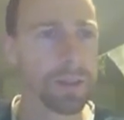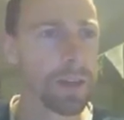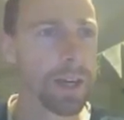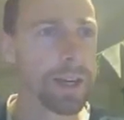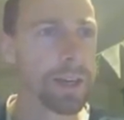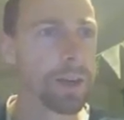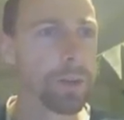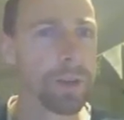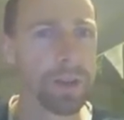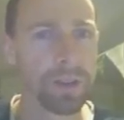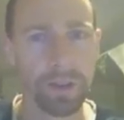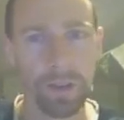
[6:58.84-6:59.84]
I know
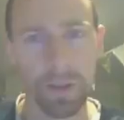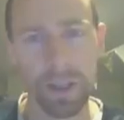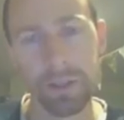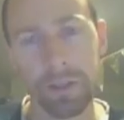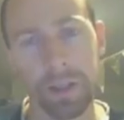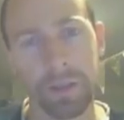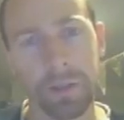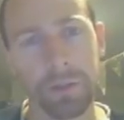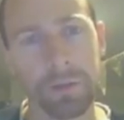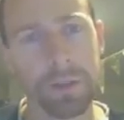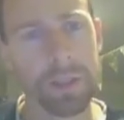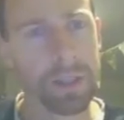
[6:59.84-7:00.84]
that it's going to... Oh, that looks kind of
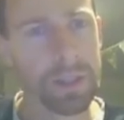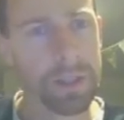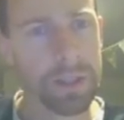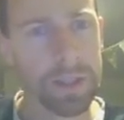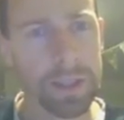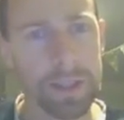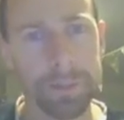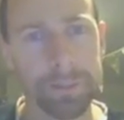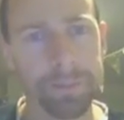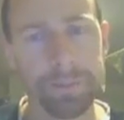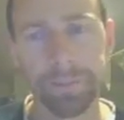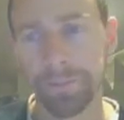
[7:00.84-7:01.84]
cool.
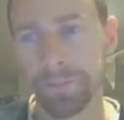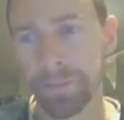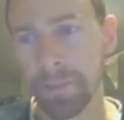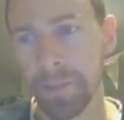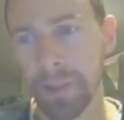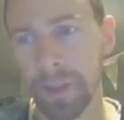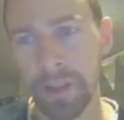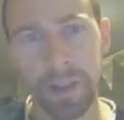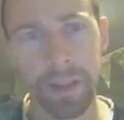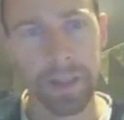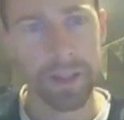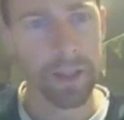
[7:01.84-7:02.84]
Um,
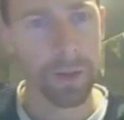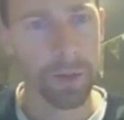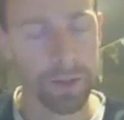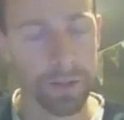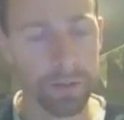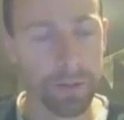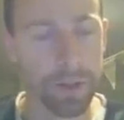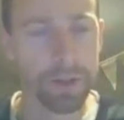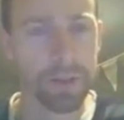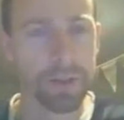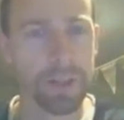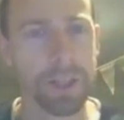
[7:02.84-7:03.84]
I know it's the
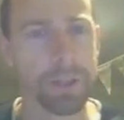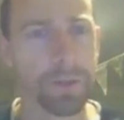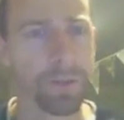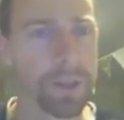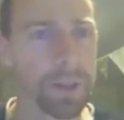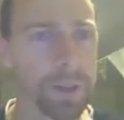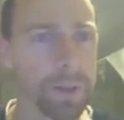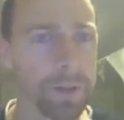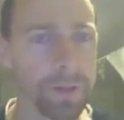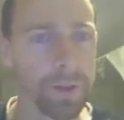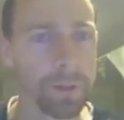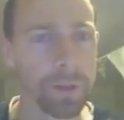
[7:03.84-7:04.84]
wrong size for the for the